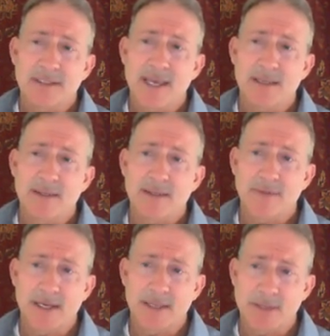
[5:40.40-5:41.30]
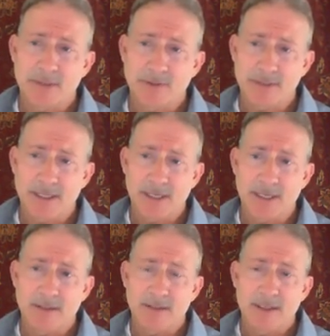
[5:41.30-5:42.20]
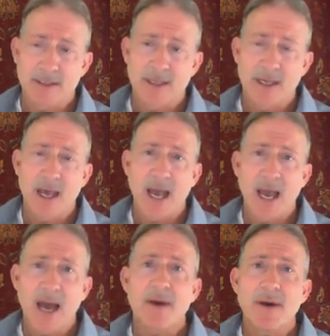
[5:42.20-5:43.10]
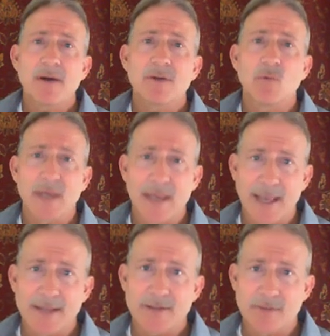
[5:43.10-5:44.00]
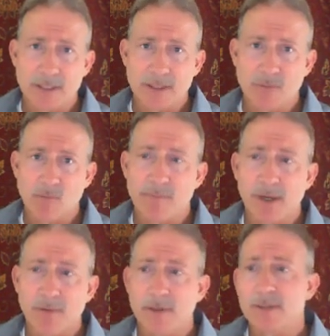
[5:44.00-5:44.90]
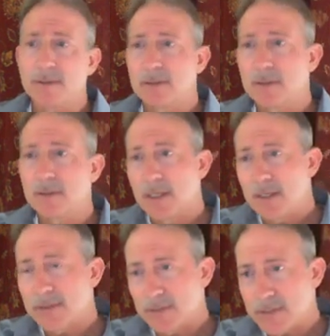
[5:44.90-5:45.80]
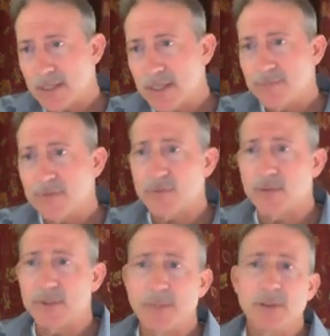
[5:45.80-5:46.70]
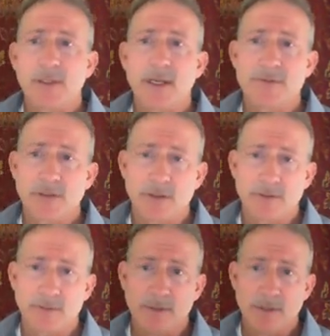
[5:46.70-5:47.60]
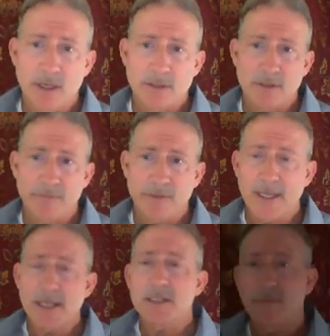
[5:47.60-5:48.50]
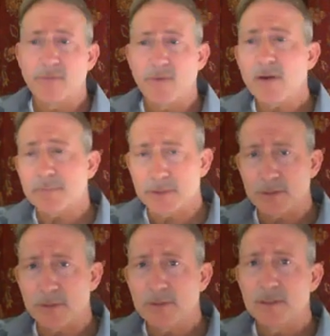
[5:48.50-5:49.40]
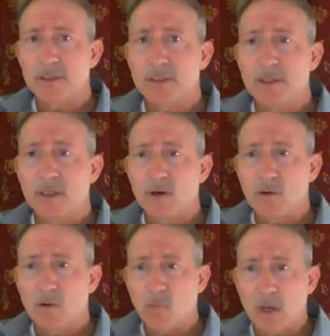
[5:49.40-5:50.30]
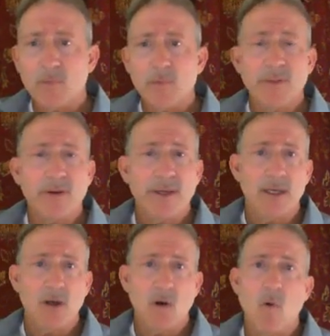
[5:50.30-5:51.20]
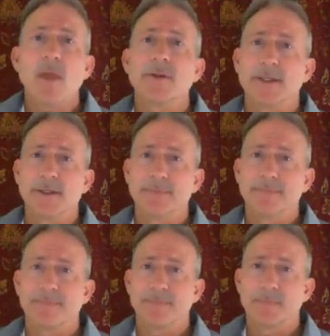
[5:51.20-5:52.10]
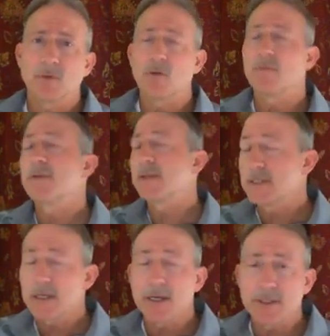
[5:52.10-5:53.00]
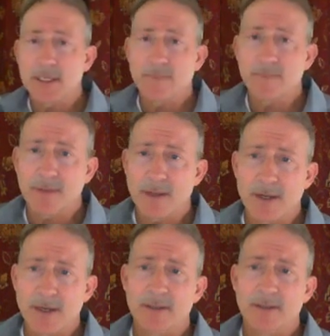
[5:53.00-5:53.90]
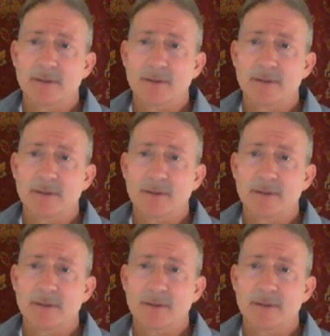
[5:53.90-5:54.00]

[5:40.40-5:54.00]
take the vanity metrics again. How about we answer these one by one? So let's take the first one, number of lines of code. So for Danny, the developer, why don't we look at quality? Or for the entire team, for that matter.